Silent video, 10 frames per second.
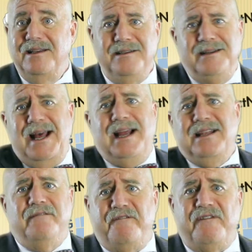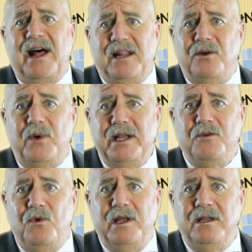You're not going to follow
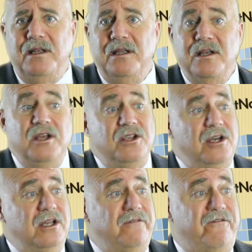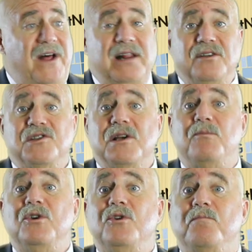anyone. You're going to follow
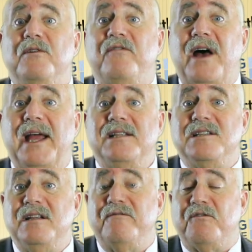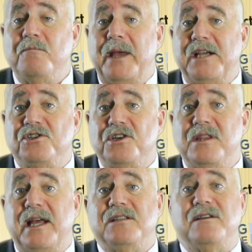someone who provides
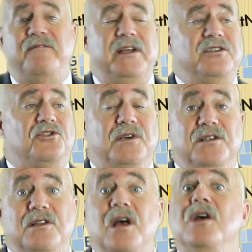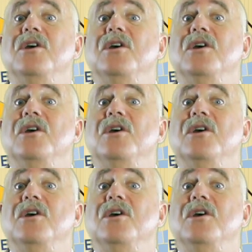information that's of interest.